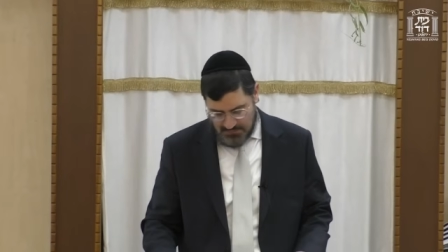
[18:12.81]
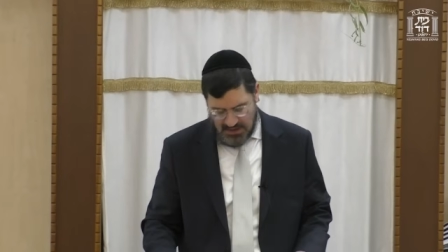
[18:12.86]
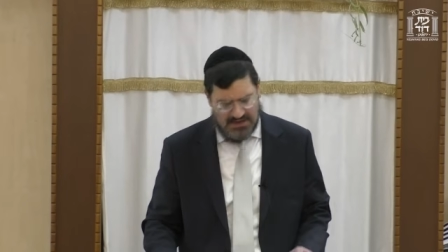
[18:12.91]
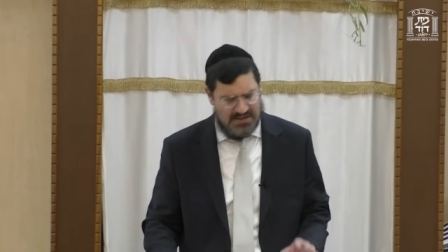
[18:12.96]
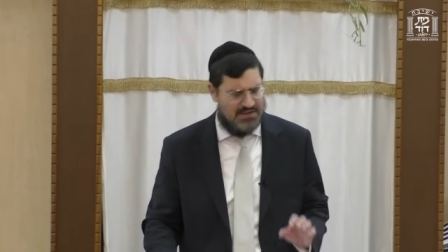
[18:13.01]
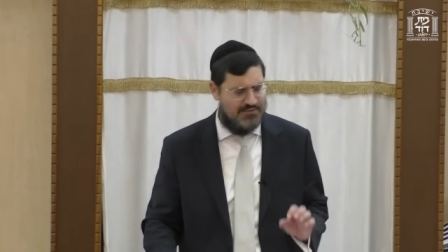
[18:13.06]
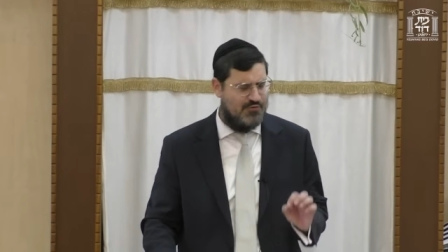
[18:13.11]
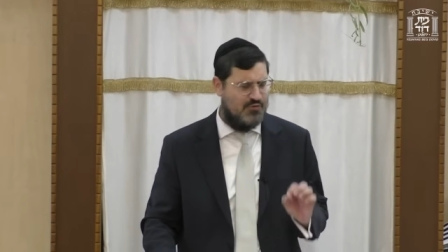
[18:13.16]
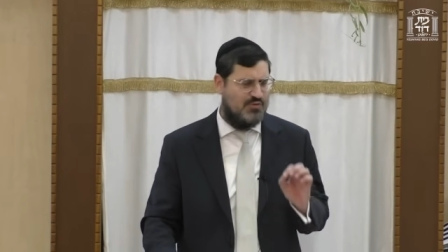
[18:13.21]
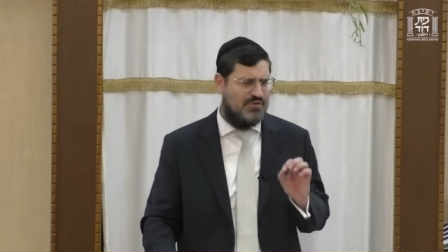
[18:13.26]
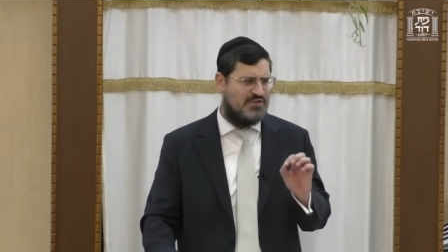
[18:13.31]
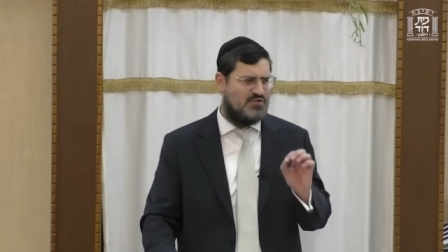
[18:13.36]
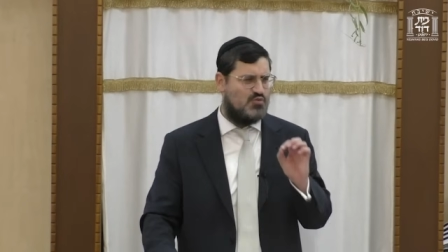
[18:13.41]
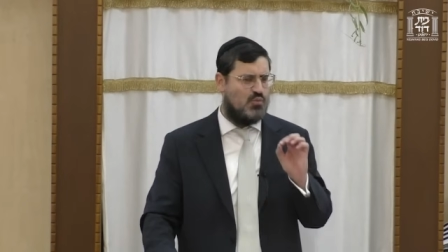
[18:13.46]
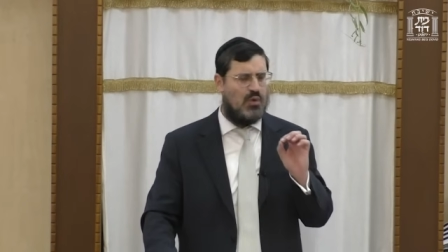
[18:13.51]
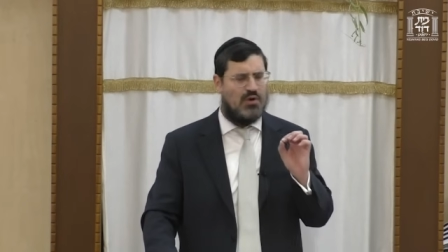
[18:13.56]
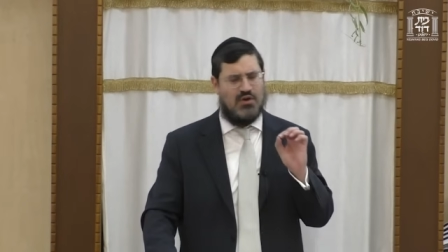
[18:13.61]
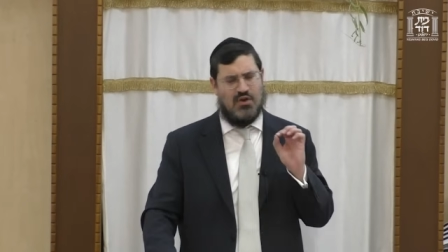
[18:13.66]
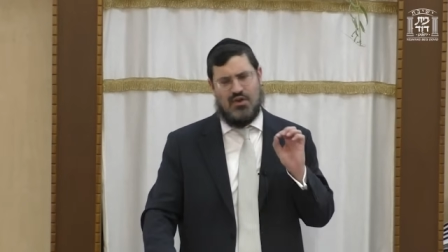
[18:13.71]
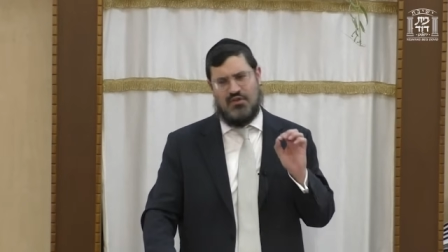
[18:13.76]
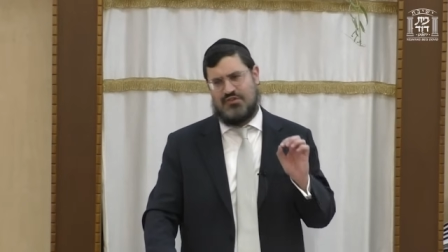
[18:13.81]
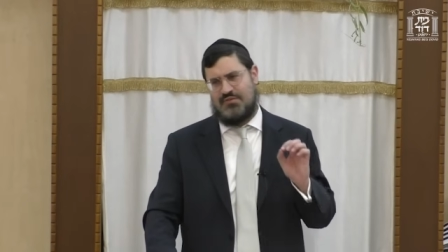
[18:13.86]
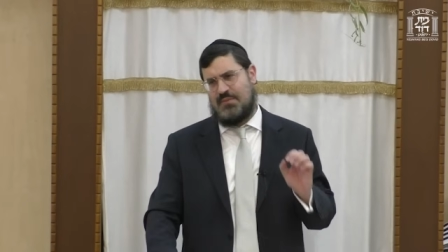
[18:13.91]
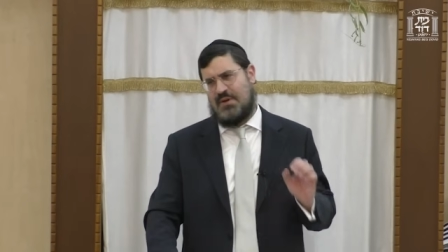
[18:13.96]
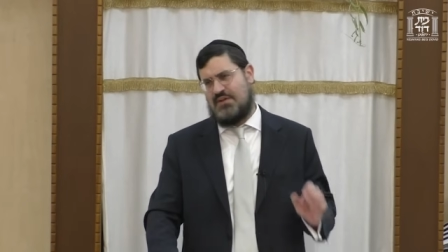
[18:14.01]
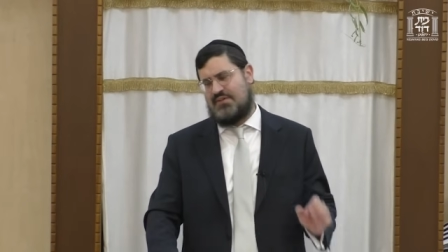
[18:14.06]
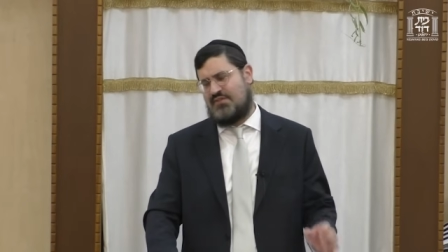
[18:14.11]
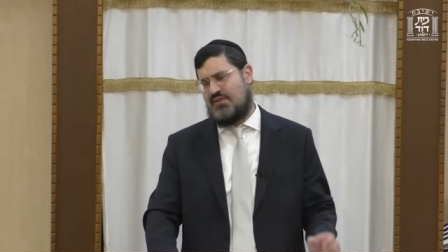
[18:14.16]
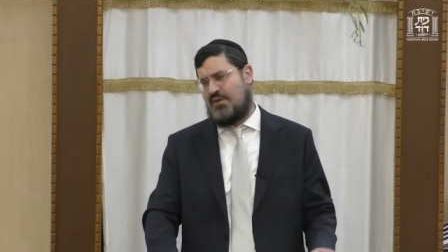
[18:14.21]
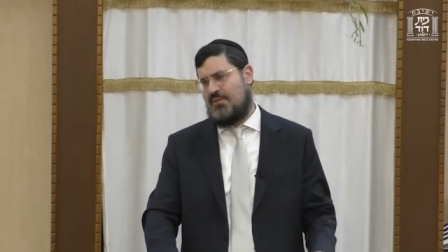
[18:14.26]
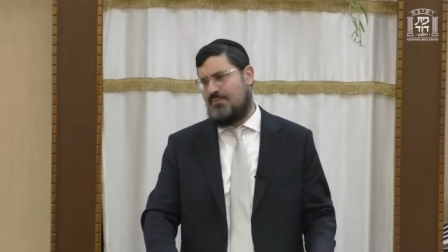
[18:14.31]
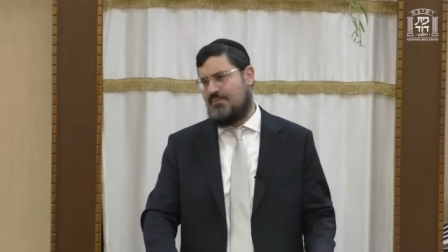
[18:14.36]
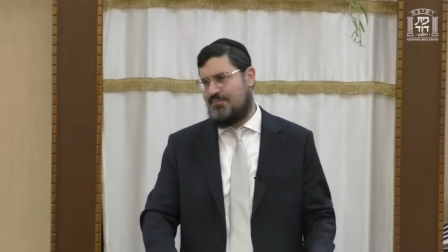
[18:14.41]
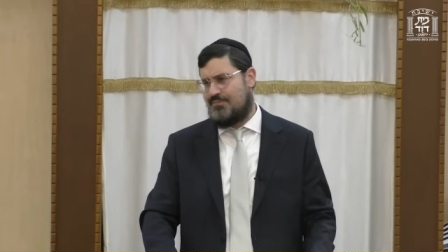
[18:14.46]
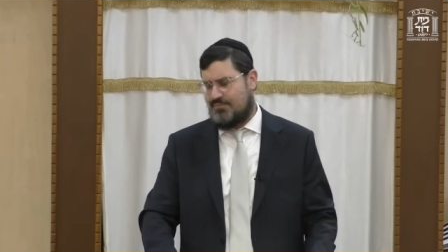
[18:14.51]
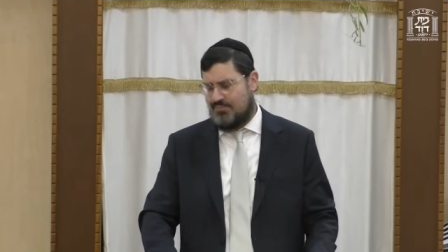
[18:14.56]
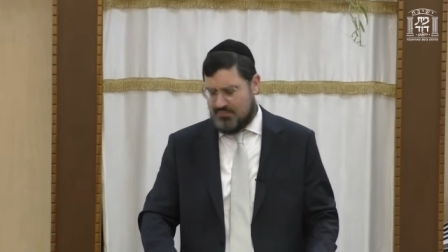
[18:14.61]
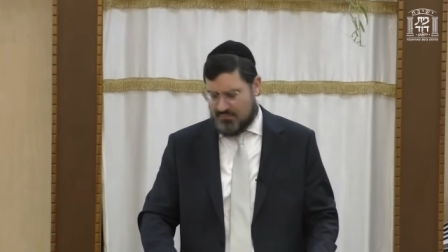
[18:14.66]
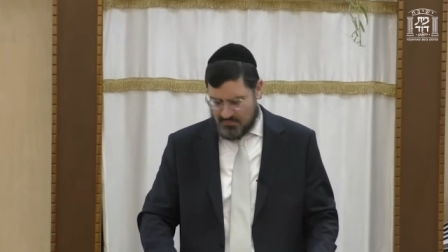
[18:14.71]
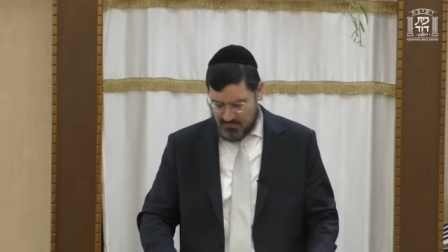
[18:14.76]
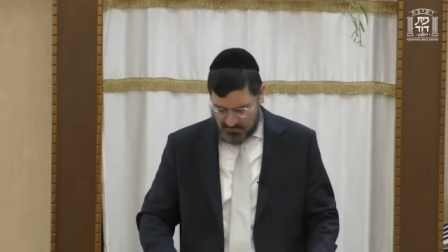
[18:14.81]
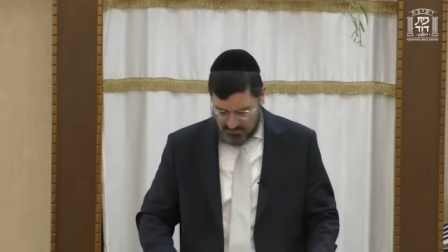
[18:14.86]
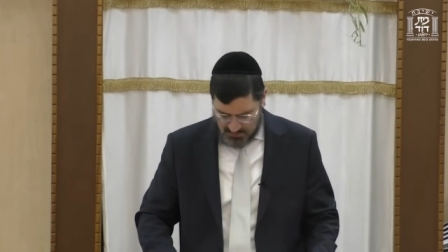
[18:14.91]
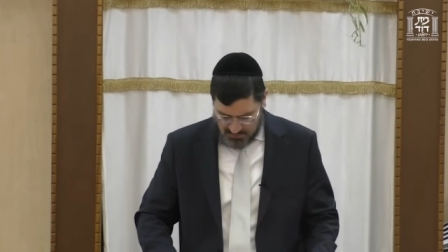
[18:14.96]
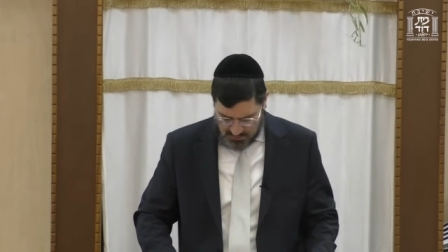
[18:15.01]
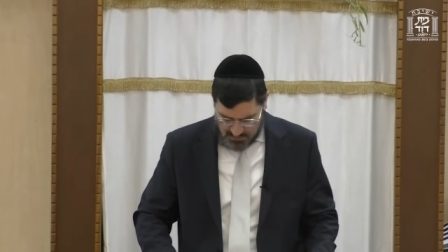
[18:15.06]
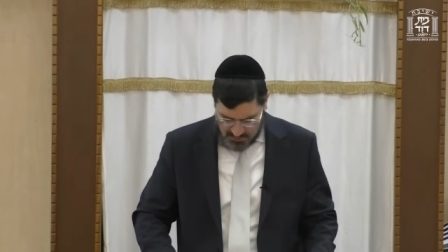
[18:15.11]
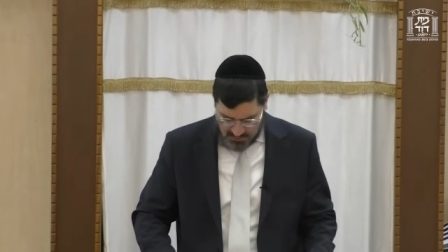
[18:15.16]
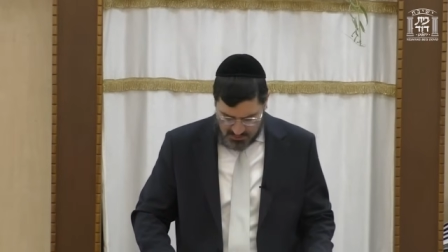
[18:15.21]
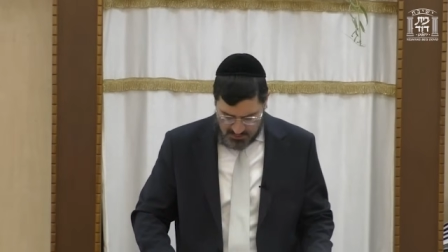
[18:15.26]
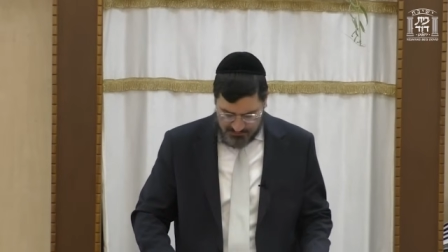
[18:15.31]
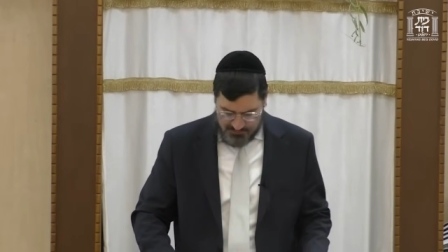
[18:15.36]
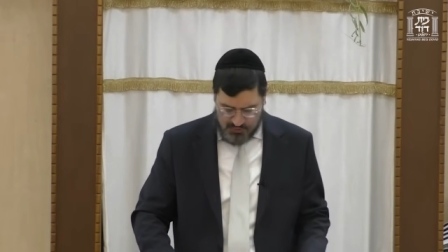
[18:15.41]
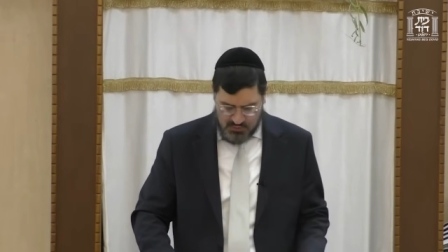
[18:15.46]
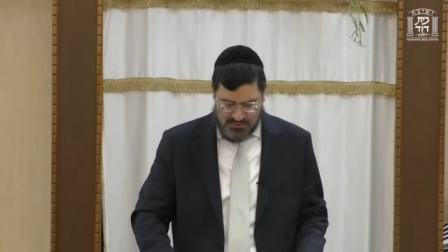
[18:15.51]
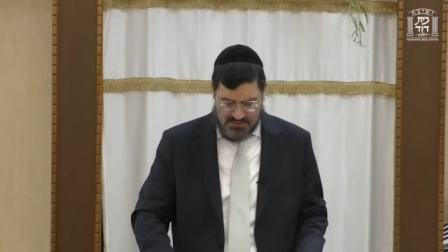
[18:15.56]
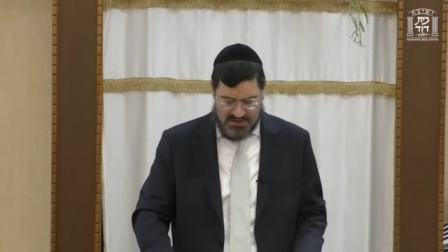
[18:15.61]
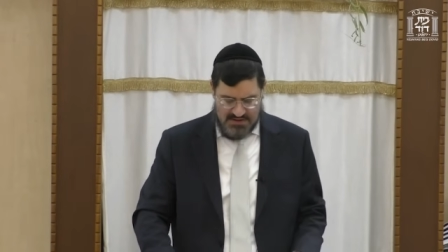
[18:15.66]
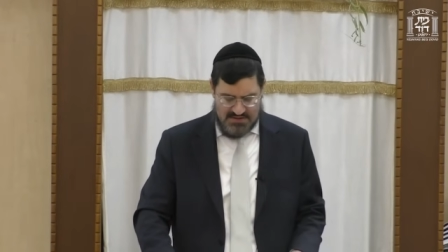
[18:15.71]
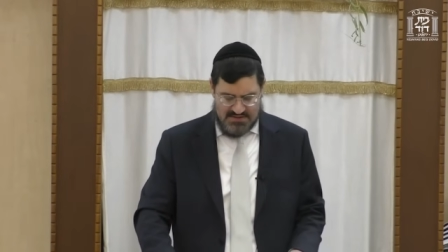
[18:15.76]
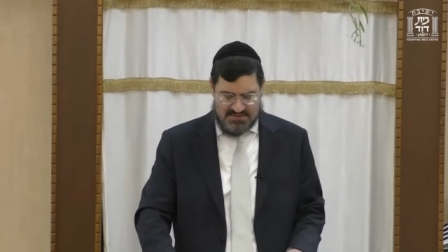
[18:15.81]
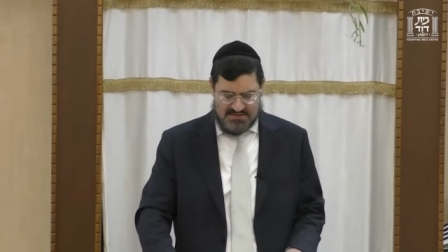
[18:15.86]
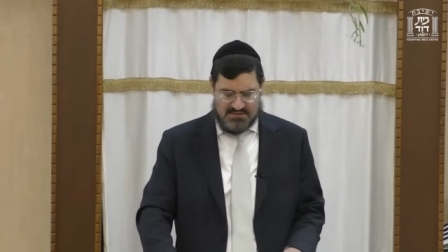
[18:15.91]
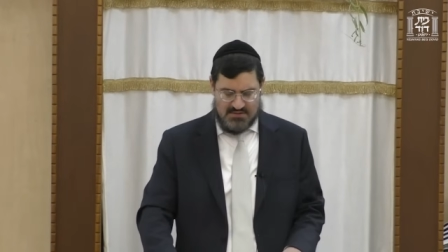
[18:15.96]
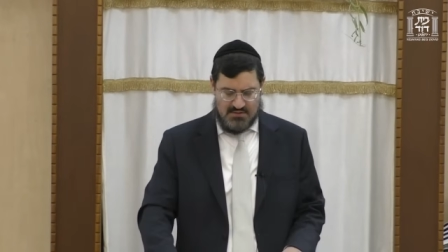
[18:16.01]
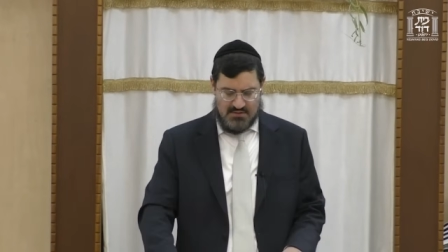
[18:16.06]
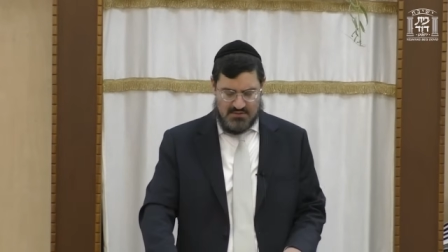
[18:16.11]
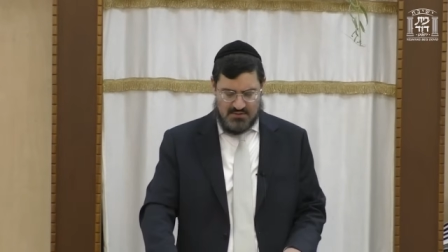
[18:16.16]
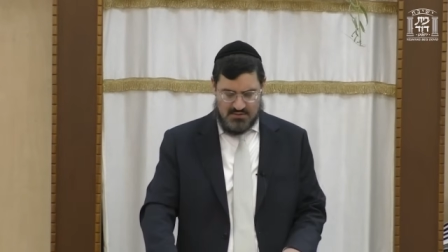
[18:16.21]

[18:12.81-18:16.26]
I leave you with this one last Maisa few years,